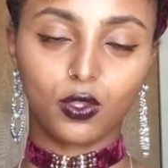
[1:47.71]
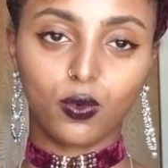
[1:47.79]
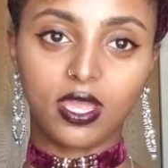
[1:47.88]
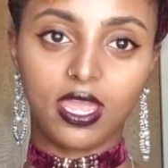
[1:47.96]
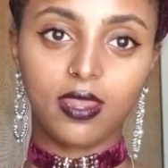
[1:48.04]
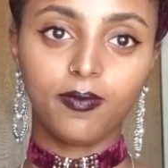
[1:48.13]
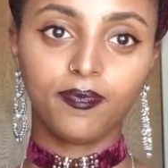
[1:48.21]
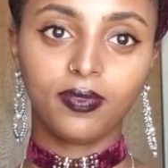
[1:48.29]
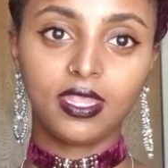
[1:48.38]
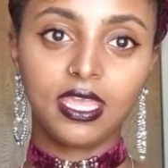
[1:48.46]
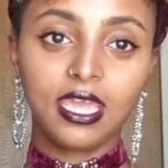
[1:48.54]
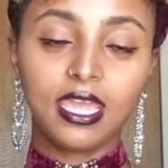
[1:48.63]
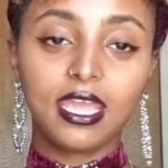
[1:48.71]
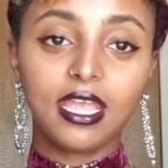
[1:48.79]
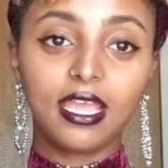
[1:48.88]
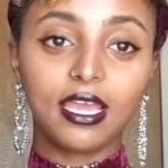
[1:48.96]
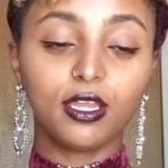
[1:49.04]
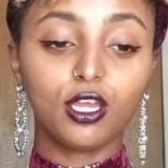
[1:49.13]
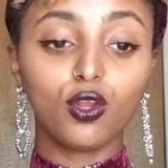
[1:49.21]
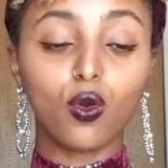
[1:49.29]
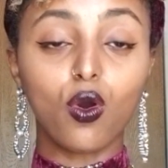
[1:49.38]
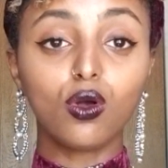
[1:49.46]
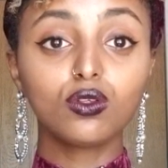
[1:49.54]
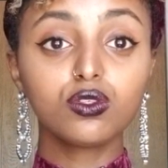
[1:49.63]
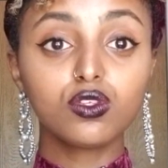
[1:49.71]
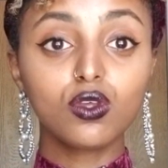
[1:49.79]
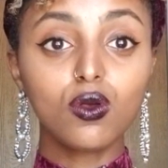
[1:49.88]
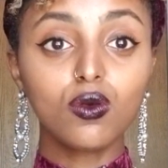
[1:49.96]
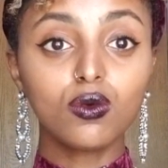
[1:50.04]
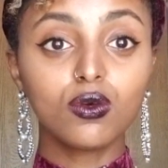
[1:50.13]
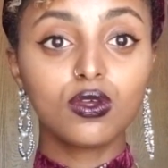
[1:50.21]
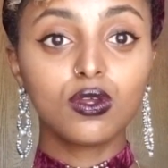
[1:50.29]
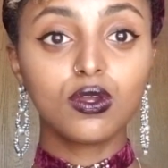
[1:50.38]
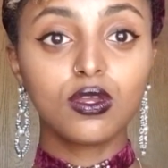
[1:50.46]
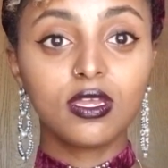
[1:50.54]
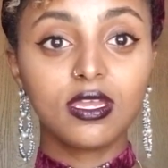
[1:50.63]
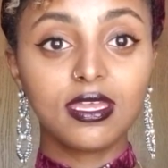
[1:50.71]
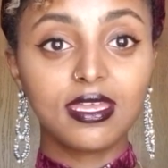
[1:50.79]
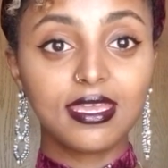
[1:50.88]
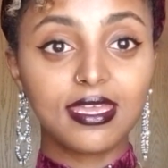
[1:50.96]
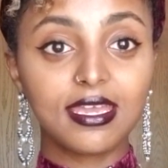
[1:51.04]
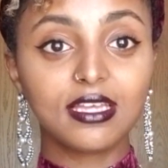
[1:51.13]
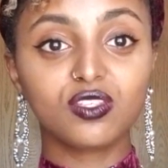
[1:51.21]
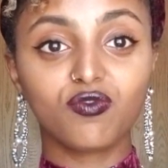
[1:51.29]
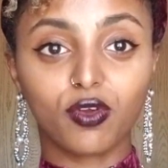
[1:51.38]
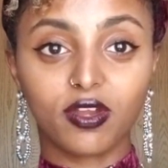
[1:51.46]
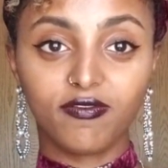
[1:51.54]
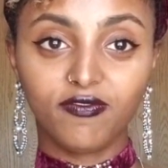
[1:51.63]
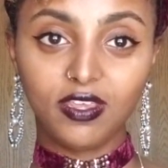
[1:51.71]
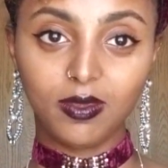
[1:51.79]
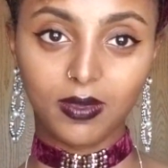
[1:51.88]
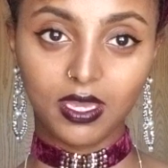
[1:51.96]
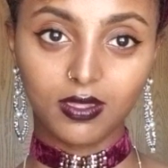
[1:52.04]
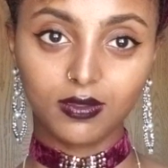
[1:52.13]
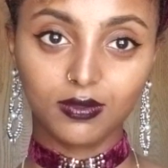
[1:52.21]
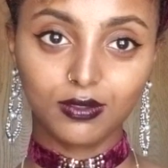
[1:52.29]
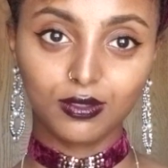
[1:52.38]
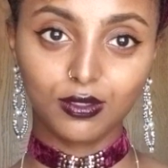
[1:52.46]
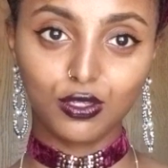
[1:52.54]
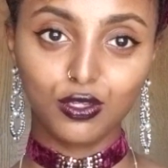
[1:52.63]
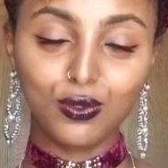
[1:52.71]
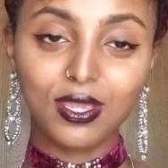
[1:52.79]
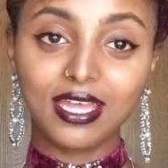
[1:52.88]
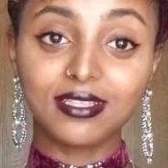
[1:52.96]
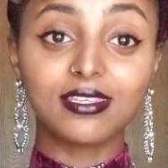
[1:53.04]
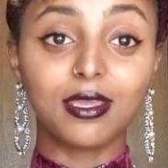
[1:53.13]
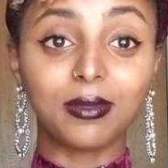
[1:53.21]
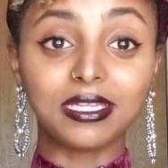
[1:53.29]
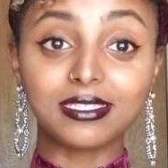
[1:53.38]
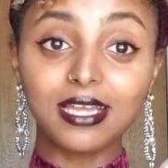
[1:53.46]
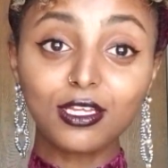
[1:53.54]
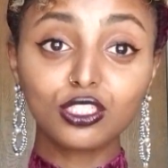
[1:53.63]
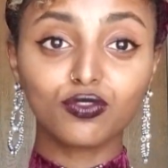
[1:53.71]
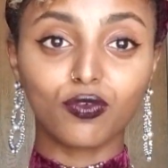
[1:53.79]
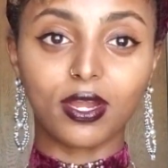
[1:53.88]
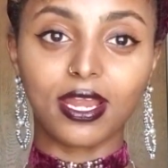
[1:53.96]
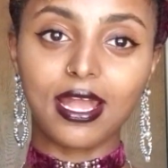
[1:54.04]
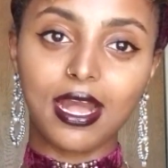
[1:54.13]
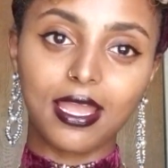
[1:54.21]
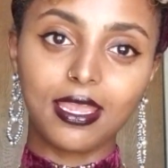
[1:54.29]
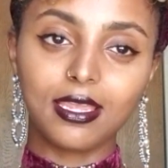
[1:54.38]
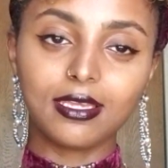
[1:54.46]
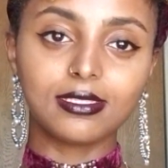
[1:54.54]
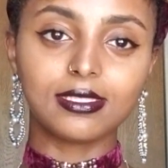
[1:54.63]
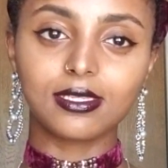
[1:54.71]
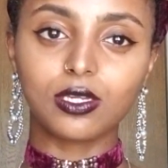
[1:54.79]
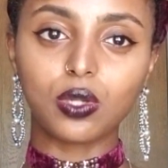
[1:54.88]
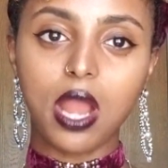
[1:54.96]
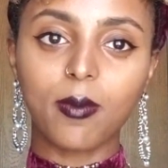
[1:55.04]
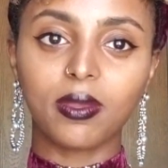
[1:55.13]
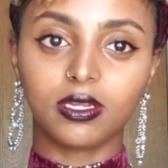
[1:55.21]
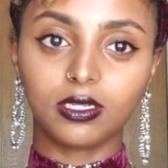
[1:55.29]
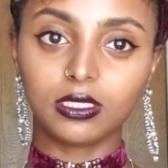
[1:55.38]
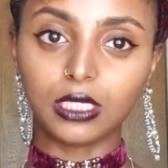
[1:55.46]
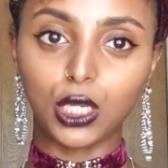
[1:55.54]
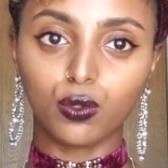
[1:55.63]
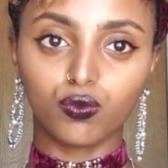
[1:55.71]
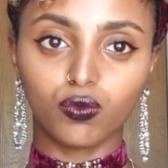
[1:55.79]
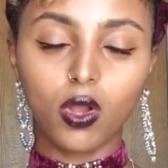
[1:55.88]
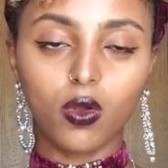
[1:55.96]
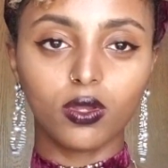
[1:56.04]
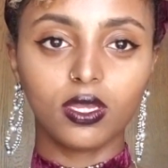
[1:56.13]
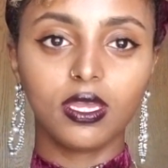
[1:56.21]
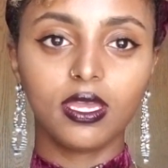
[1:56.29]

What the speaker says: Okay, and it also is for a female. You can't say metash for a guy. It's grammatically wrong.